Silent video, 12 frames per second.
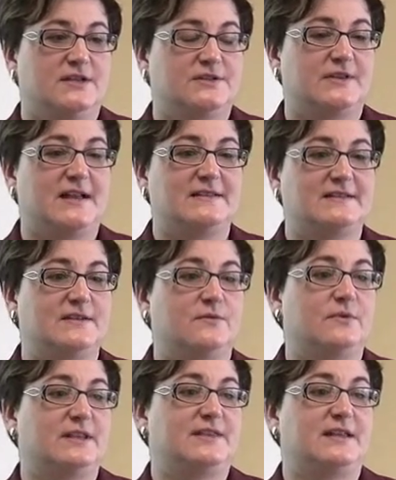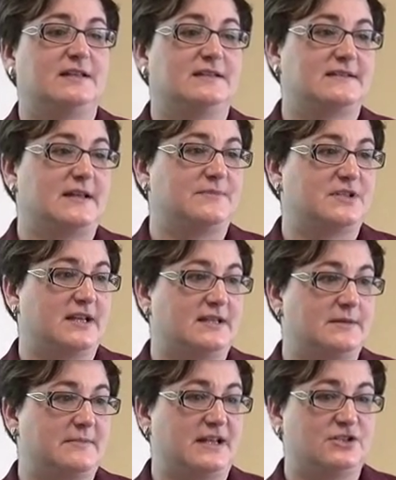So that's the within
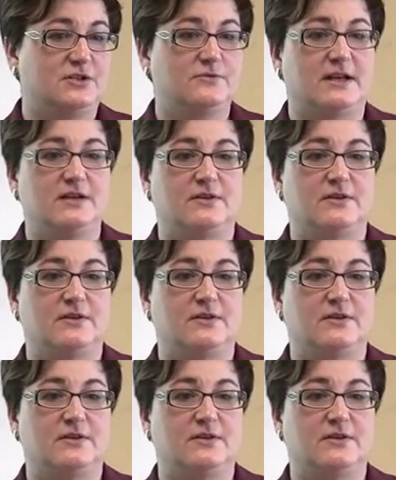subject dimension, right?